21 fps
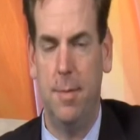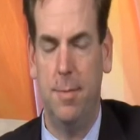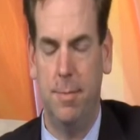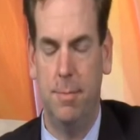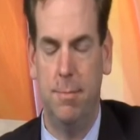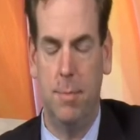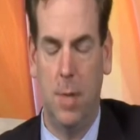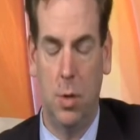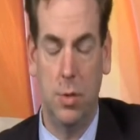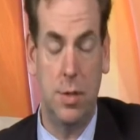
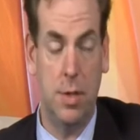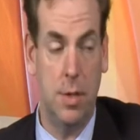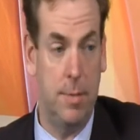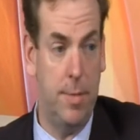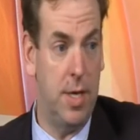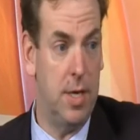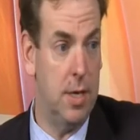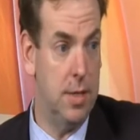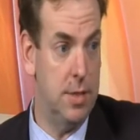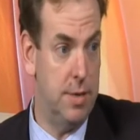mostly
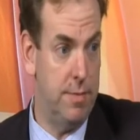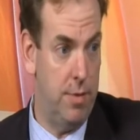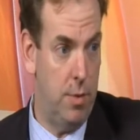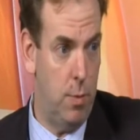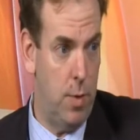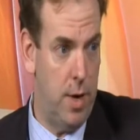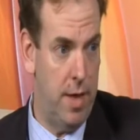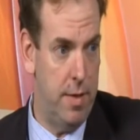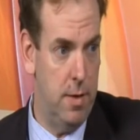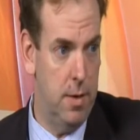because of the
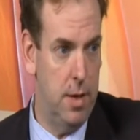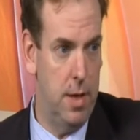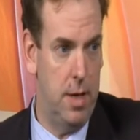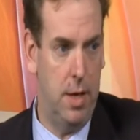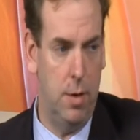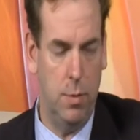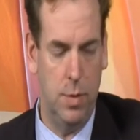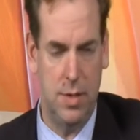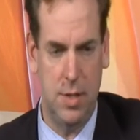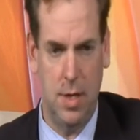weather.
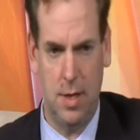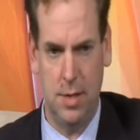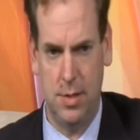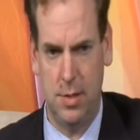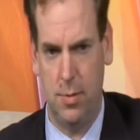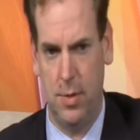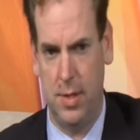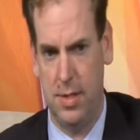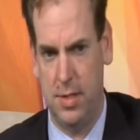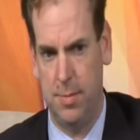It was
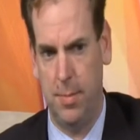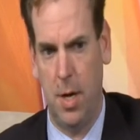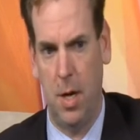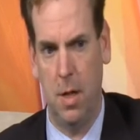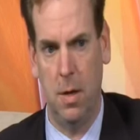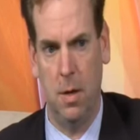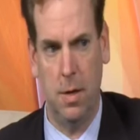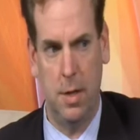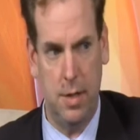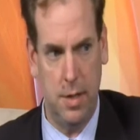also a
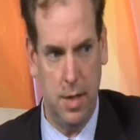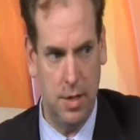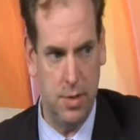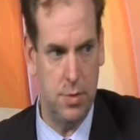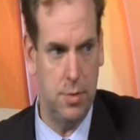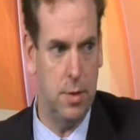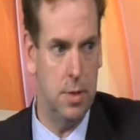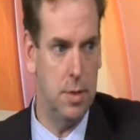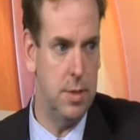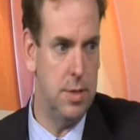smaller
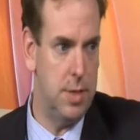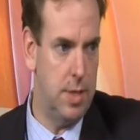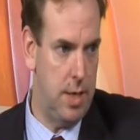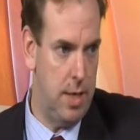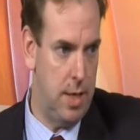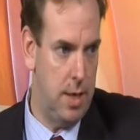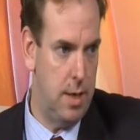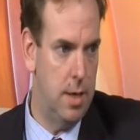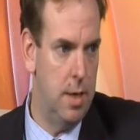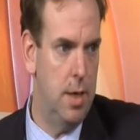industrial
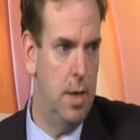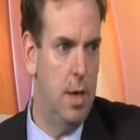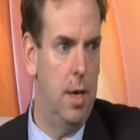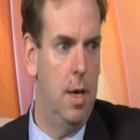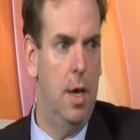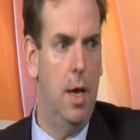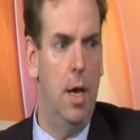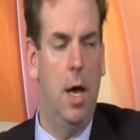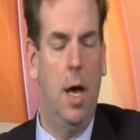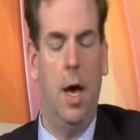city,
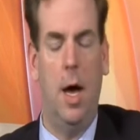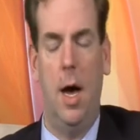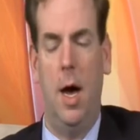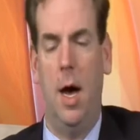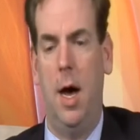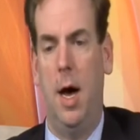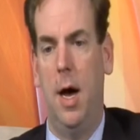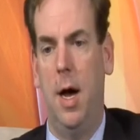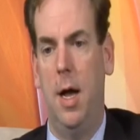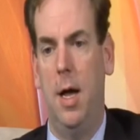
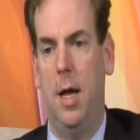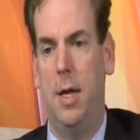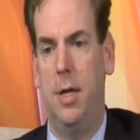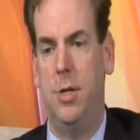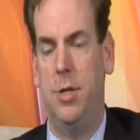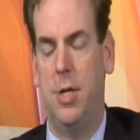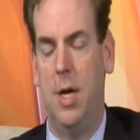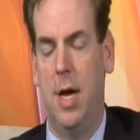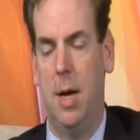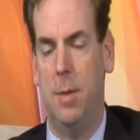
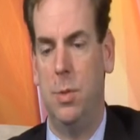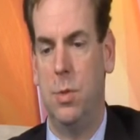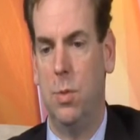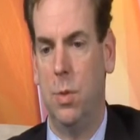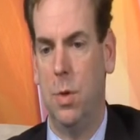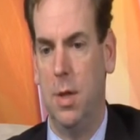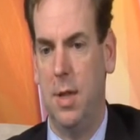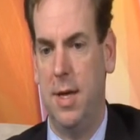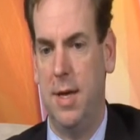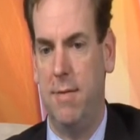and jobs
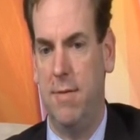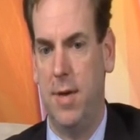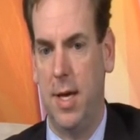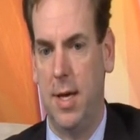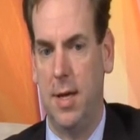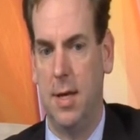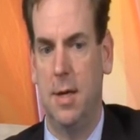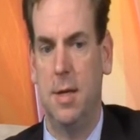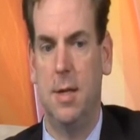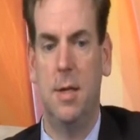were leaving
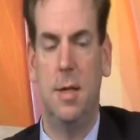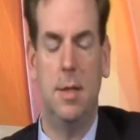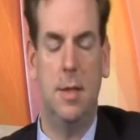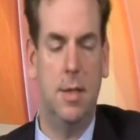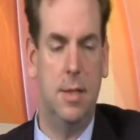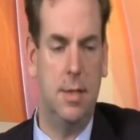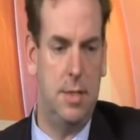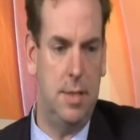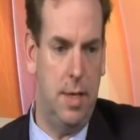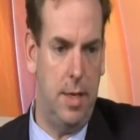
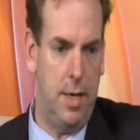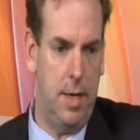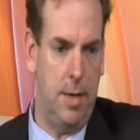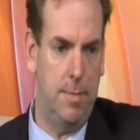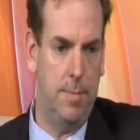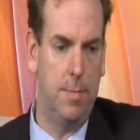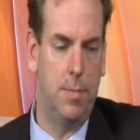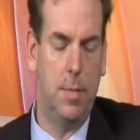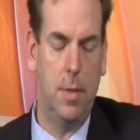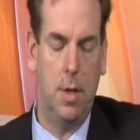the city.
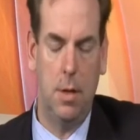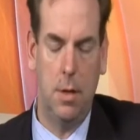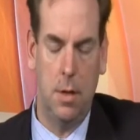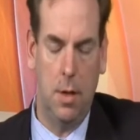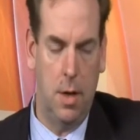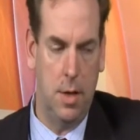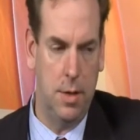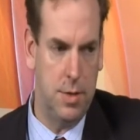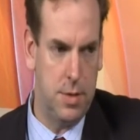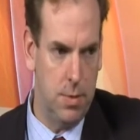
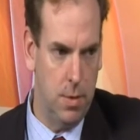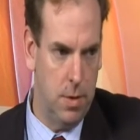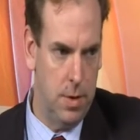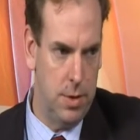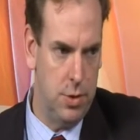Long story